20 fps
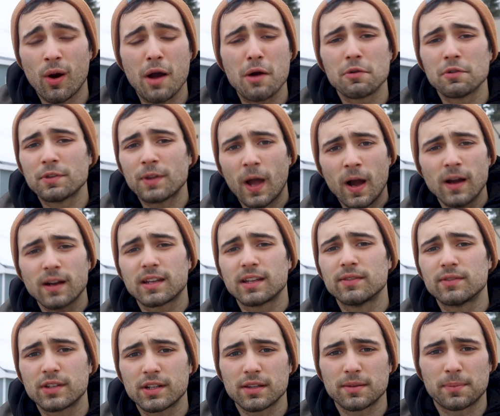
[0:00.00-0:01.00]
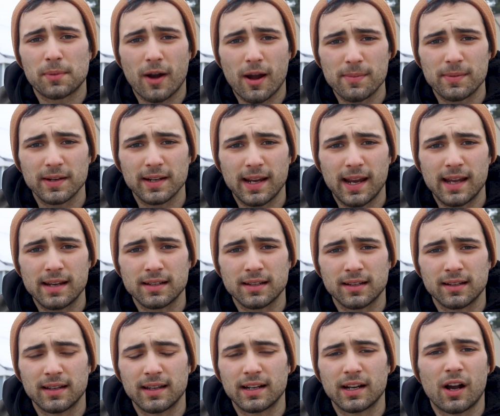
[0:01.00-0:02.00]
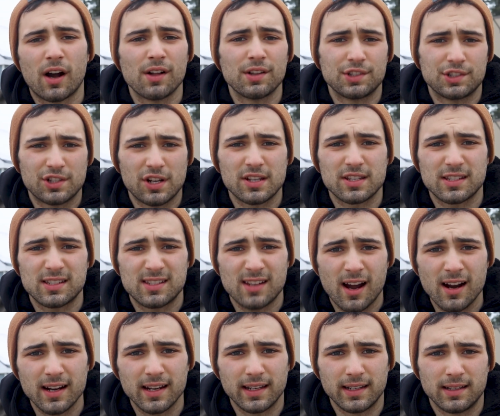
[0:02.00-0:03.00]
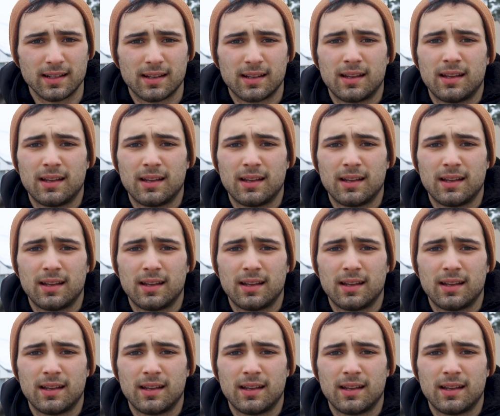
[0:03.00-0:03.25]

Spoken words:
I will not give in to the propaganda and call it just Dunkin'.